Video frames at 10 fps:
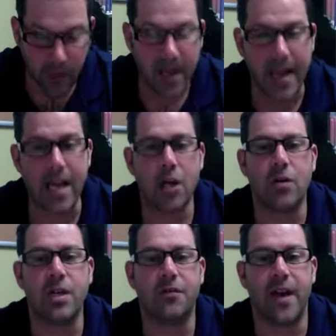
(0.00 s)

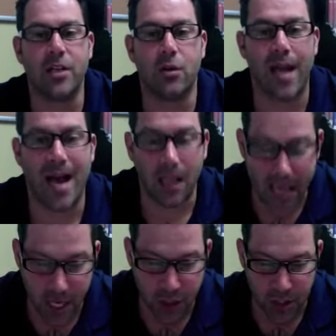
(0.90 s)
Increased
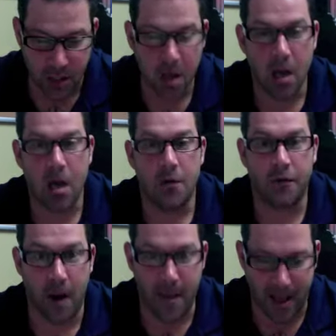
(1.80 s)
vasodilation
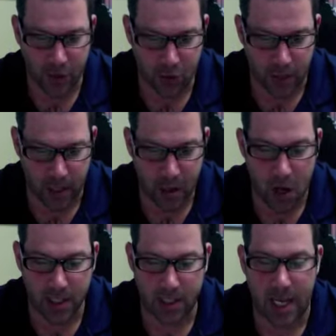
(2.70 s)
from estrogen
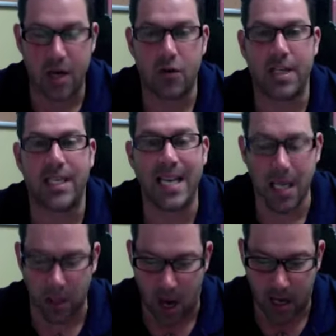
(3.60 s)
causes increased
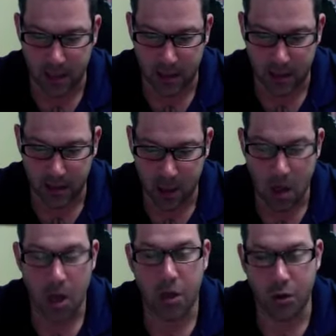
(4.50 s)
heat loss
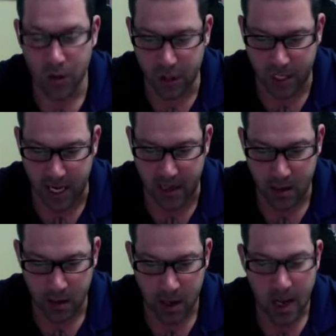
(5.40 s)
through the skin,
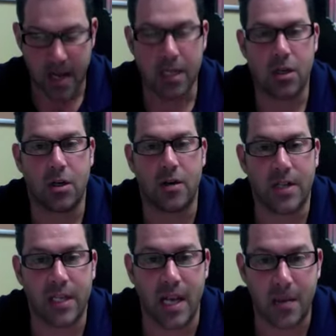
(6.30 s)
and a
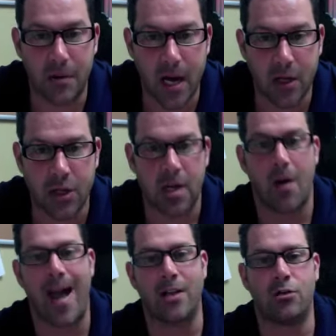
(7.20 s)
decrease in heat production. Now,
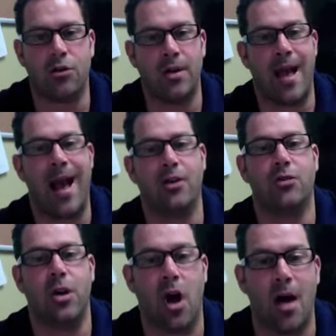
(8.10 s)
estrogen
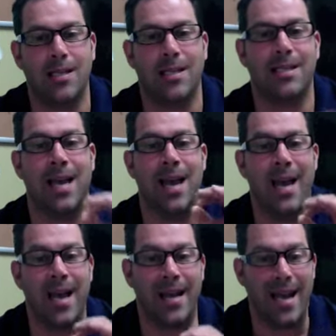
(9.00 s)
actually causes
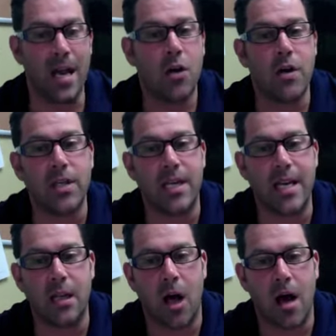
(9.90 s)
an increase in
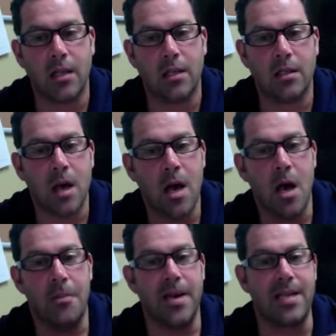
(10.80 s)
heat loss,
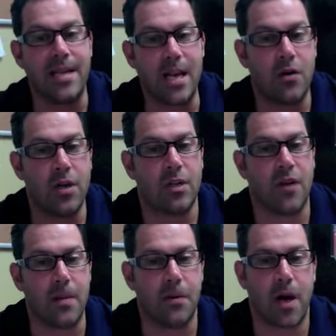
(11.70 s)
but a decrease of
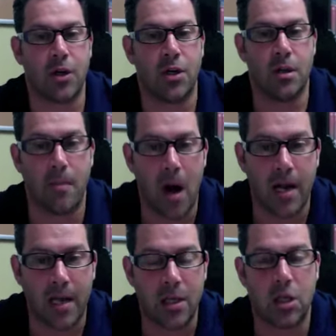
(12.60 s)
heat production in the
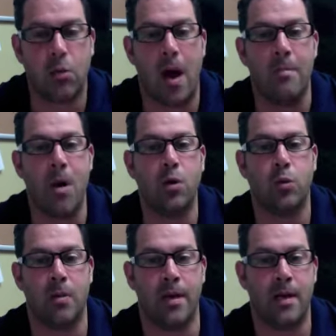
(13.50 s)
body. And this is why most
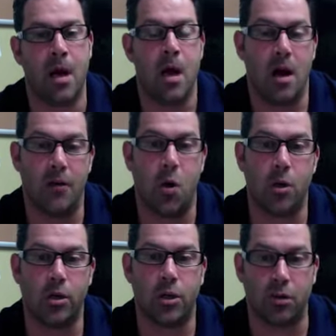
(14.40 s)
women, of
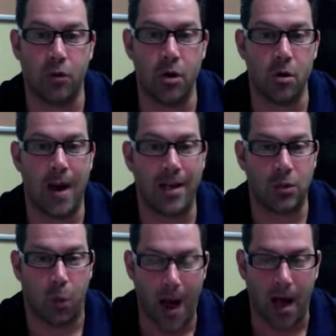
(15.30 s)
course, through
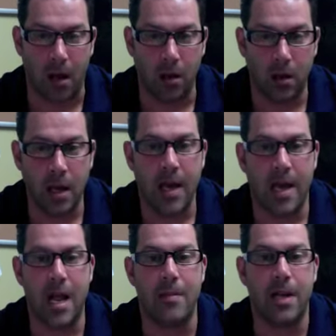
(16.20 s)
as well
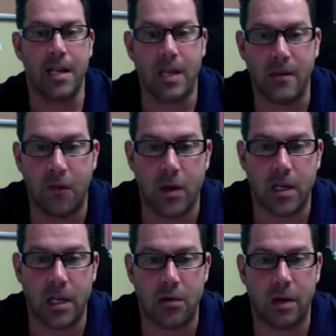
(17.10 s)
inhibiting T four to
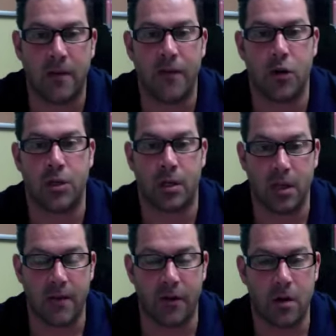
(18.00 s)
T three conversion in the
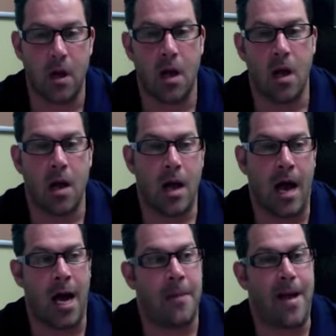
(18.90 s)
liver,
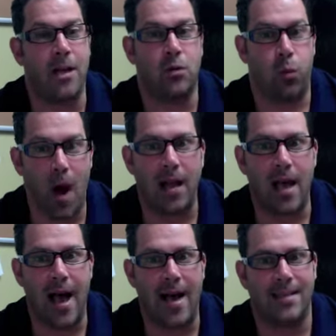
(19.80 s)
um, as well
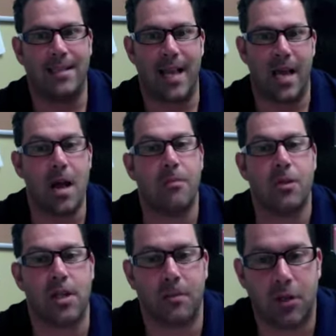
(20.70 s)
as taking up
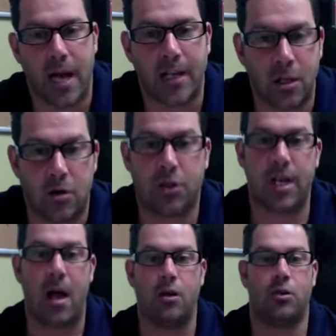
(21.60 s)
receptor sites on your
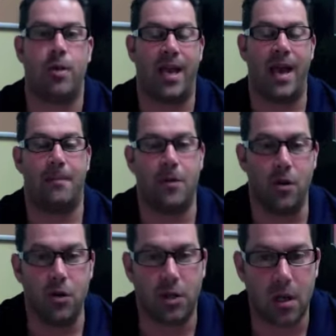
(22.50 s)
cells so we can't
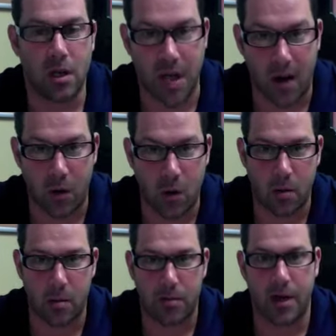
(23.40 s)
produce thyroid
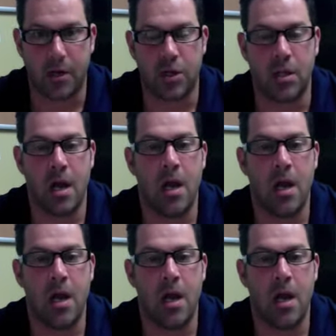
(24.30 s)
hormone production,